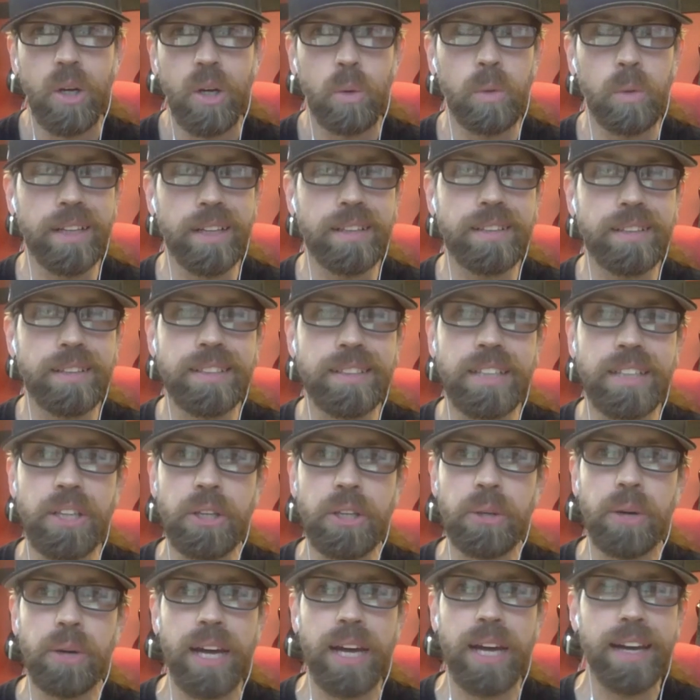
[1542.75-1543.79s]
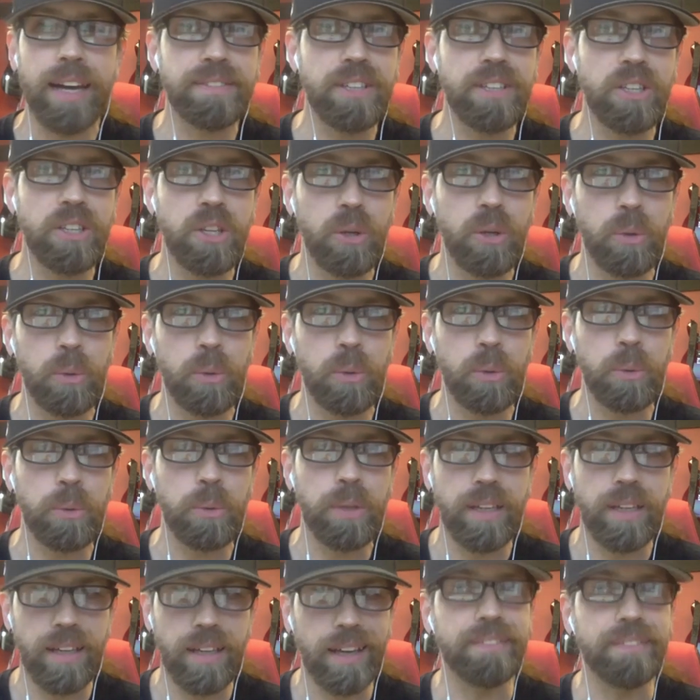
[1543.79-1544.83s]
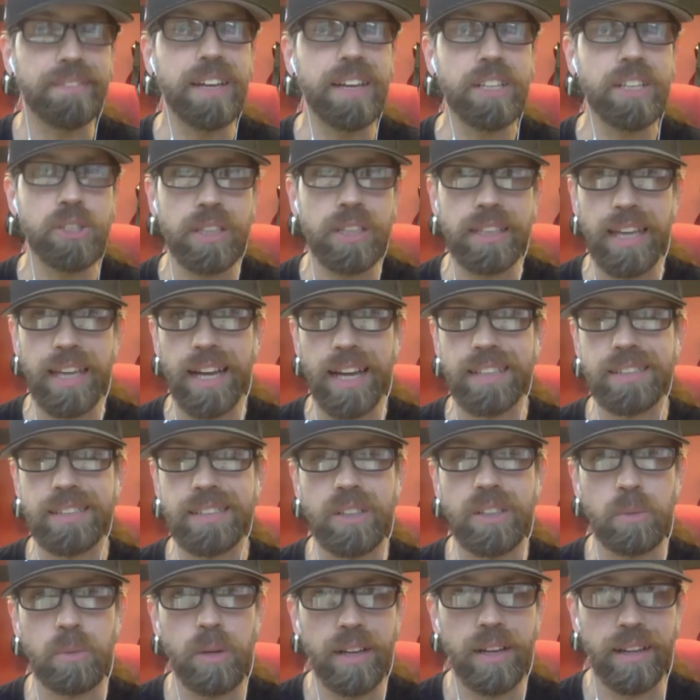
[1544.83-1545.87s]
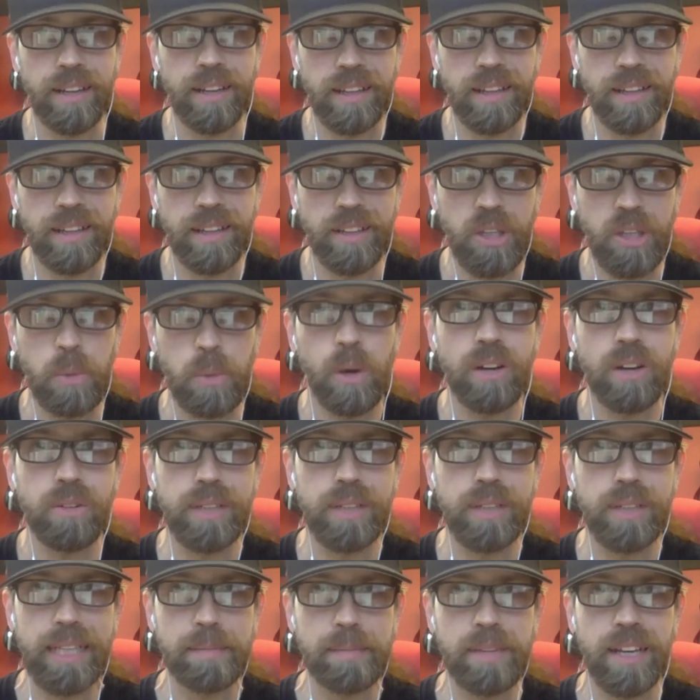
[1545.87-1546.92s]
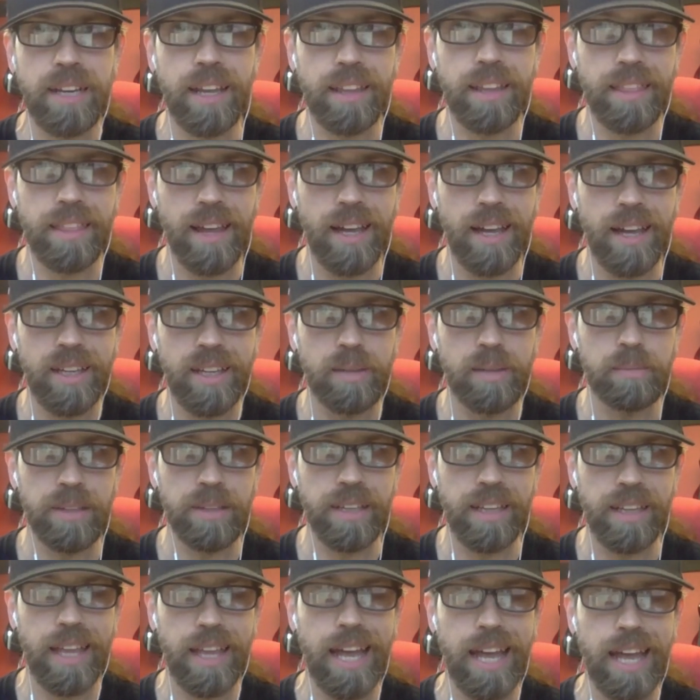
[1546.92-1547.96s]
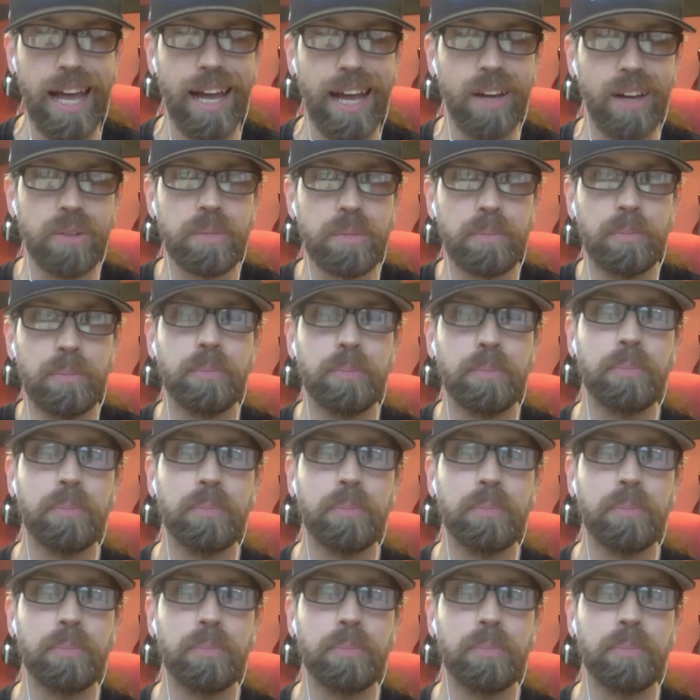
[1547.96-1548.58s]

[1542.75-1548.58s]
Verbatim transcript: Well, you have to do eventually, yes, you want to you want to eliminate that completely out.